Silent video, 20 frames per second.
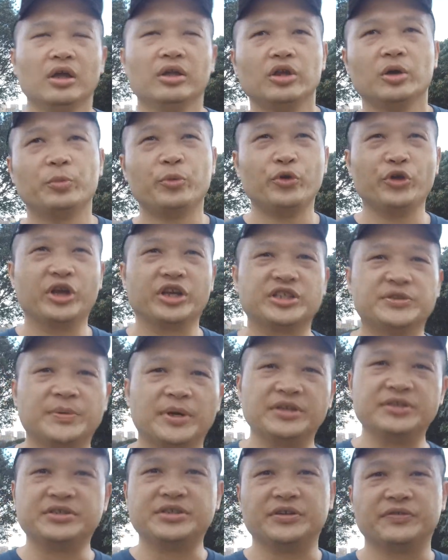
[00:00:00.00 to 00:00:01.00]
They're pretty
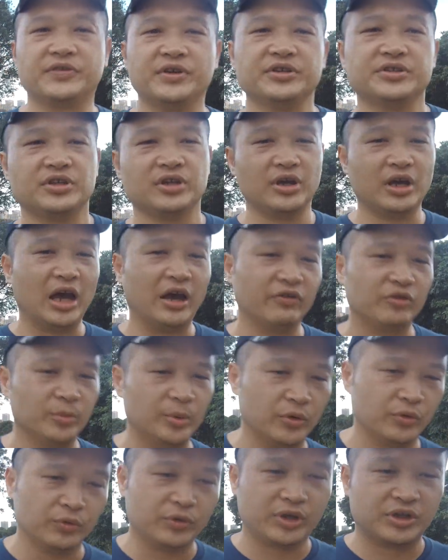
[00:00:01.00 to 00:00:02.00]
expensive because they have to
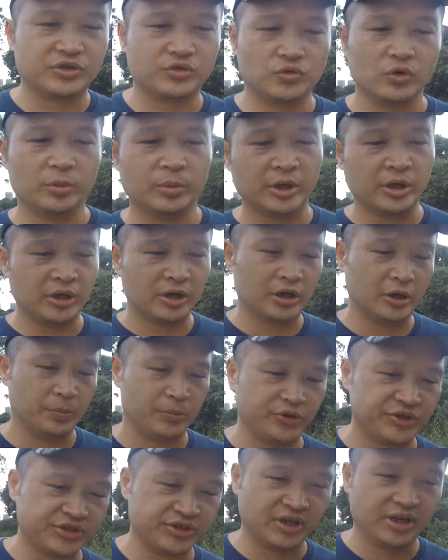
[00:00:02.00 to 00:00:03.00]
be extremely
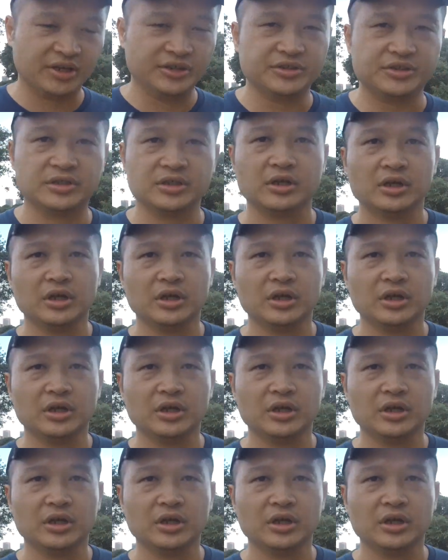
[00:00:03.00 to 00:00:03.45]
precise.